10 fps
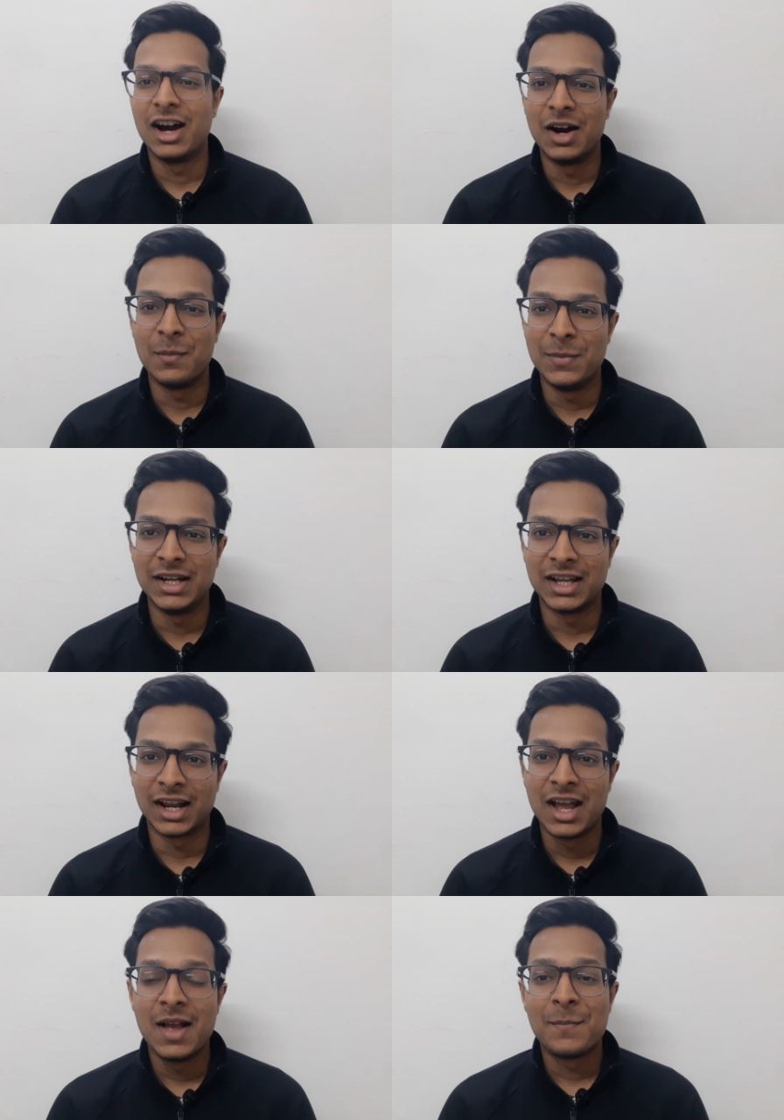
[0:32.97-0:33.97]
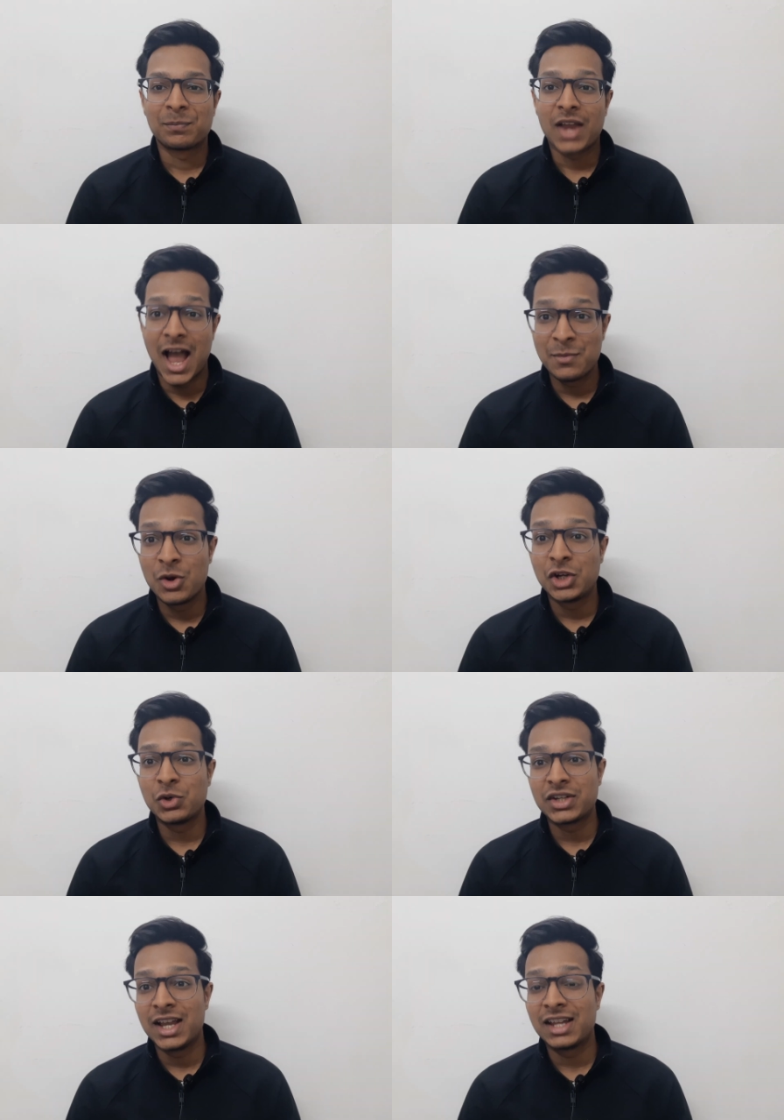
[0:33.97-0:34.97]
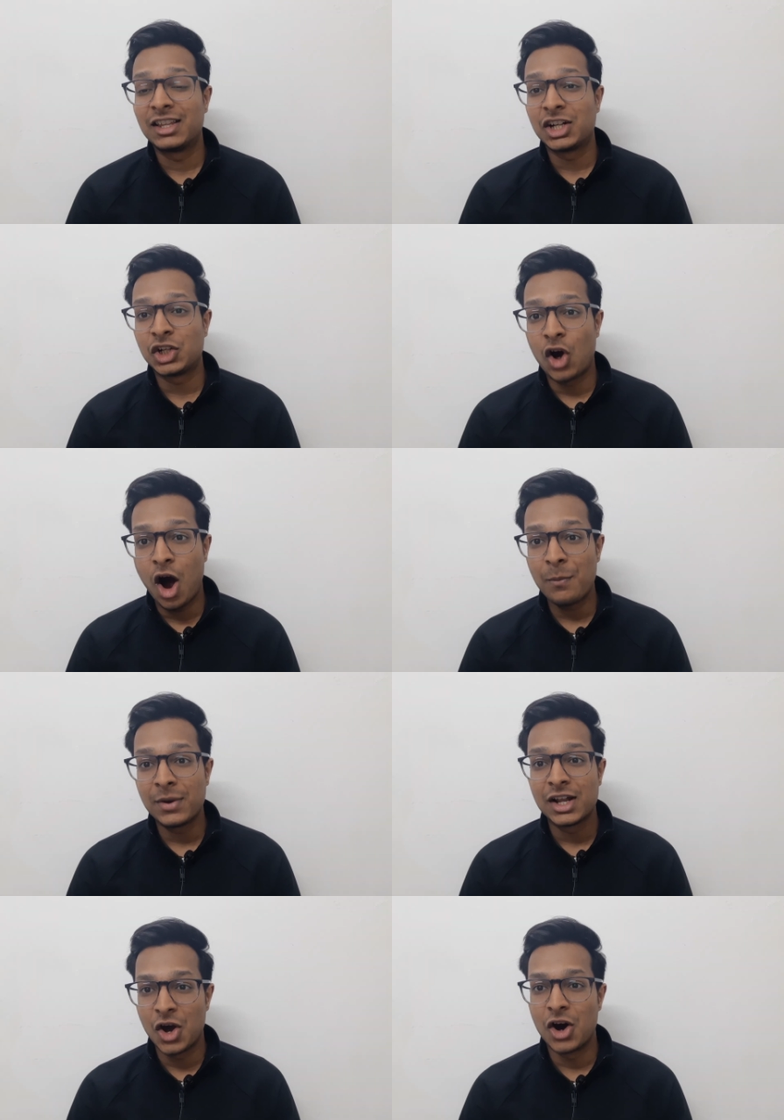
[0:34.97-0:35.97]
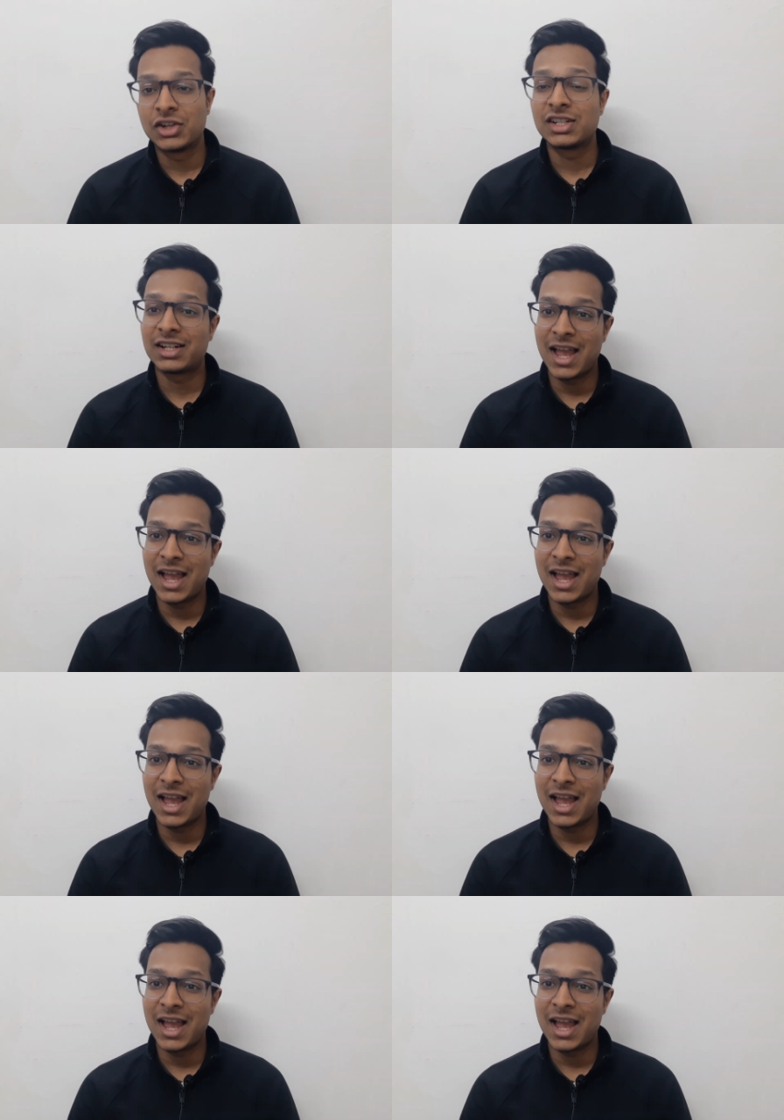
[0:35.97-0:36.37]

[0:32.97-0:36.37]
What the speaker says: BTech. I'm going to share the top notch